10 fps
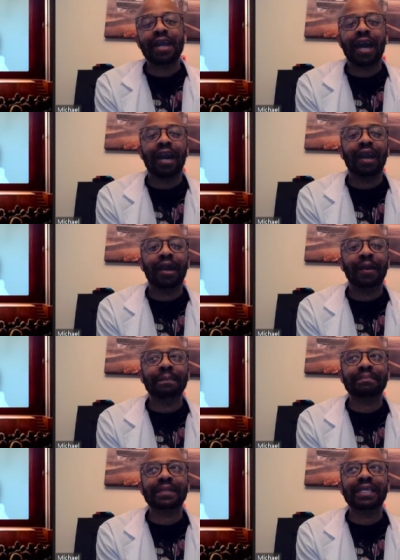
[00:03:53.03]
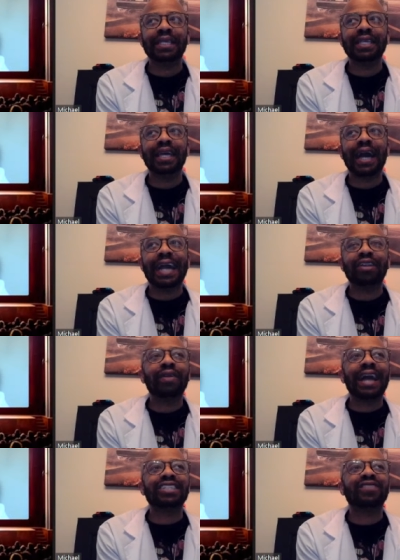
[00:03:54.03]
Um, I
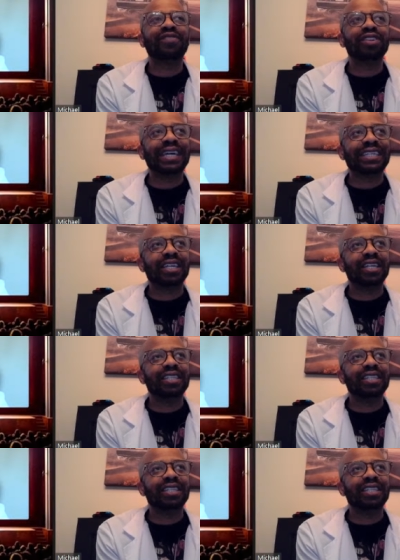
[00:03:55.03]
don't I just feel like